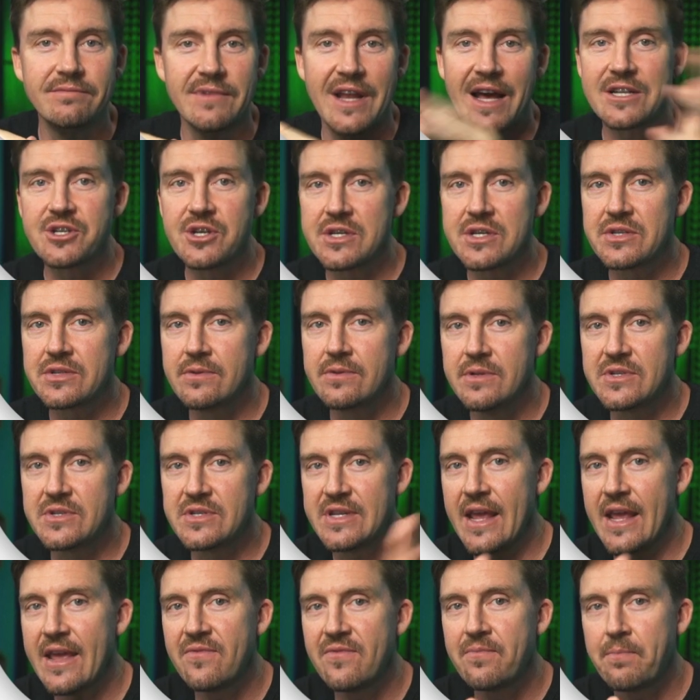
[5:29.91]
not just
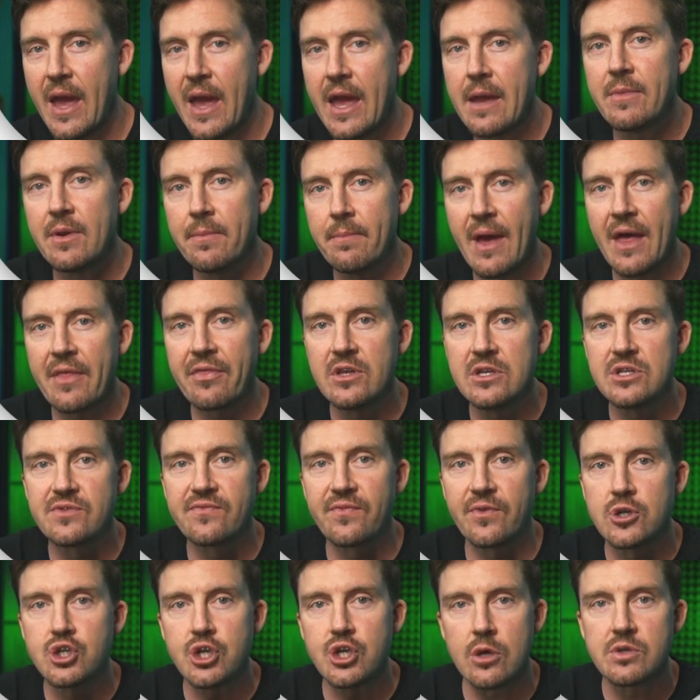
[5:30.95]
save payment methods
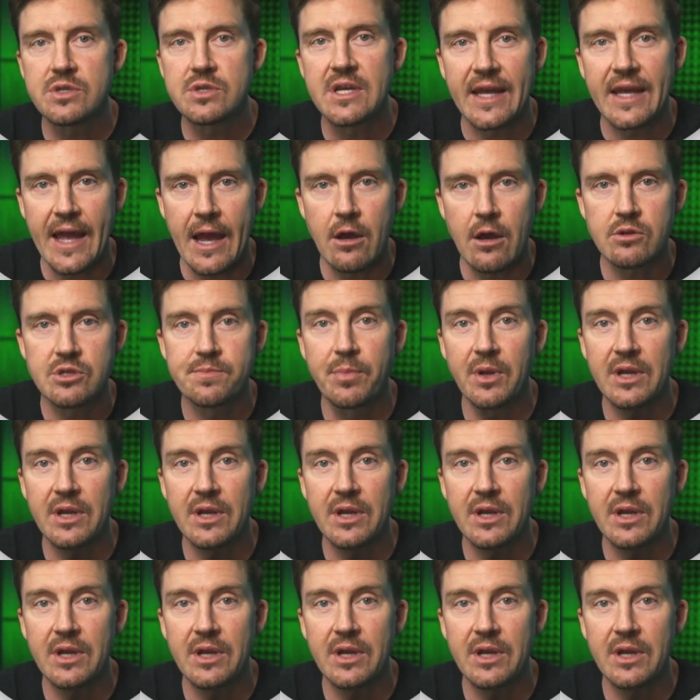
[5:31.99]
for chosen accounts,